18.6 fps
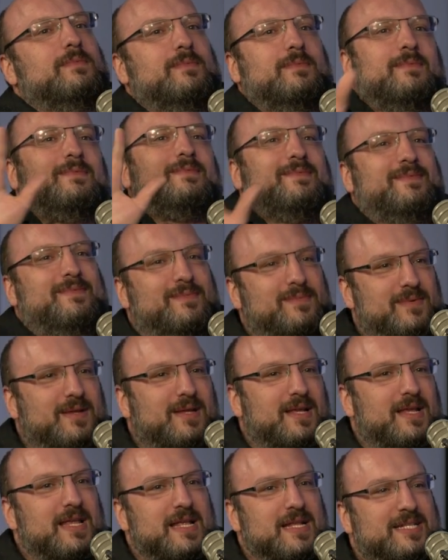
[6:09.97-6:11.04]
Or like, have
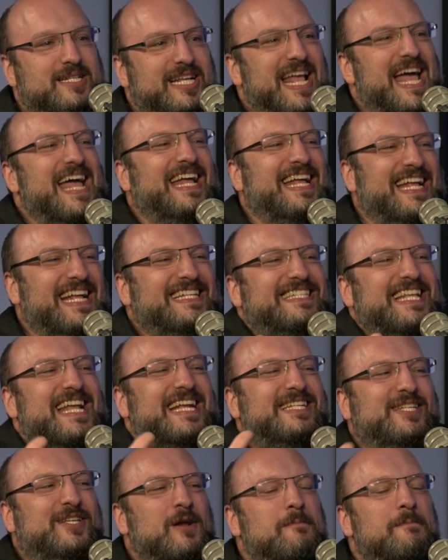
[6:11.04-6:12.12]
you ever seen those
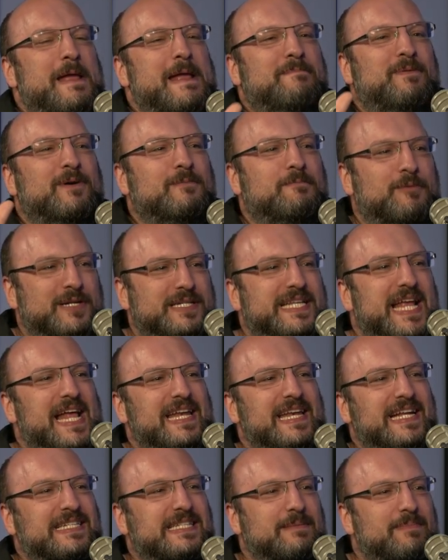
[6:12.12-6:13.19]
gifs like of like
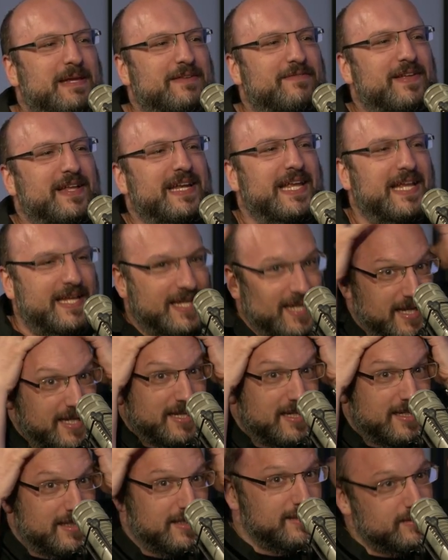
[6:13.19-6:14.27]
where they put like a, a,
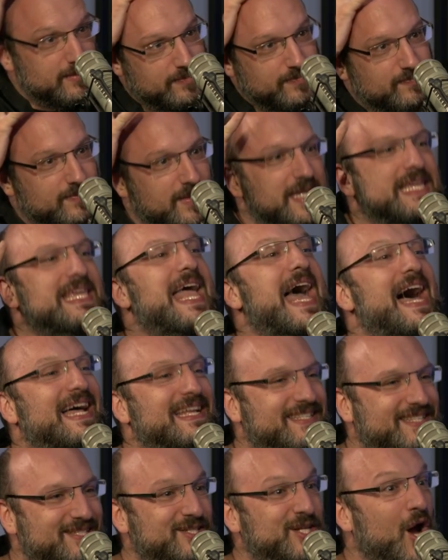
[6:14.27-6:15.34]
dog in a shirt yes, and give
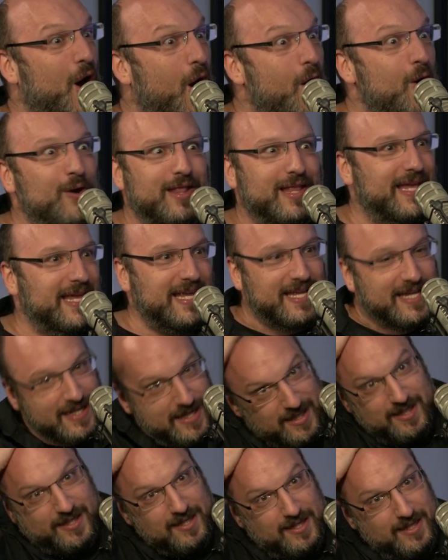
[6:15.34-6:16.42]
it human totally. arms?
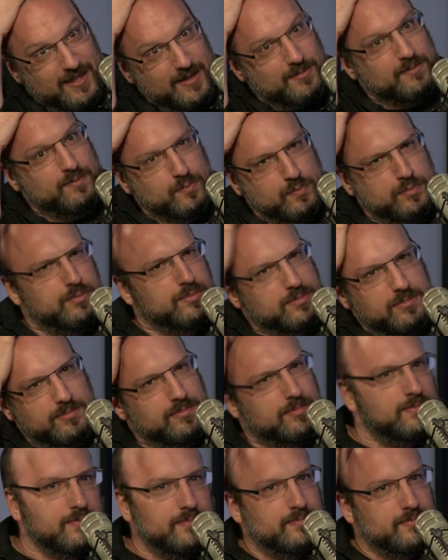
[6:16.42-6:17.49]
I've had enough of your
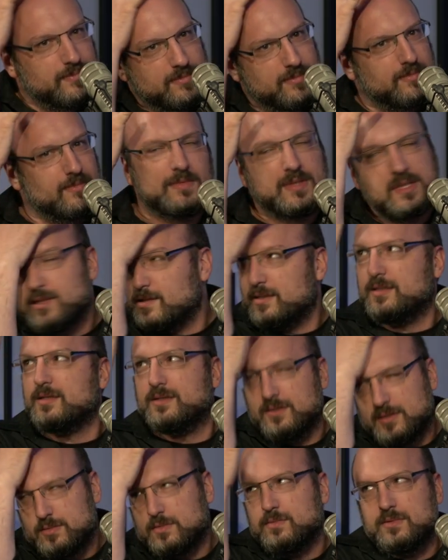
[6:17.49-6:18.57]
childish
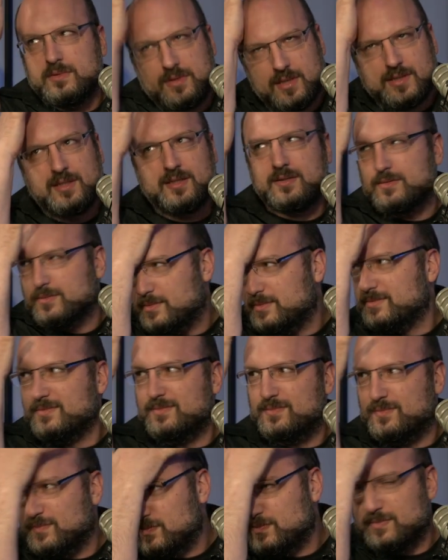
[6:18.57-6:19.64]
antics. You're a grown
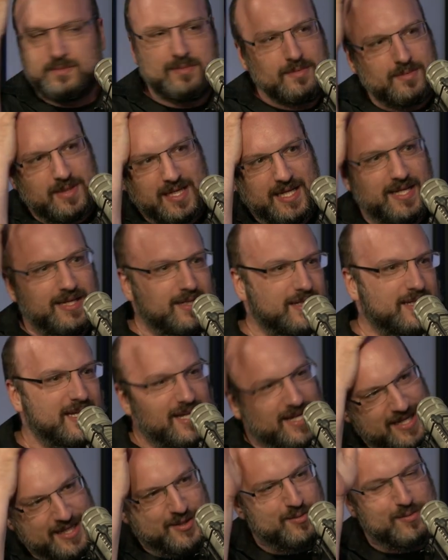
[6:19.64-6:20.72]
adult.
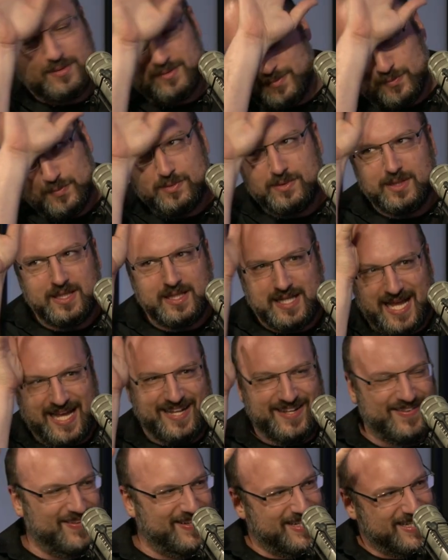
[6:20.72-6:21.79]

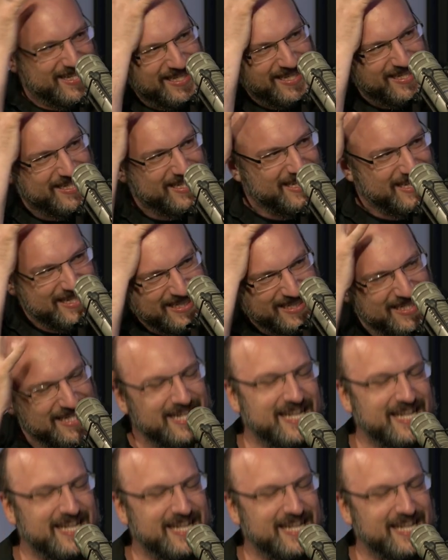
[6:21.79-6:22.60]
Show us your neck.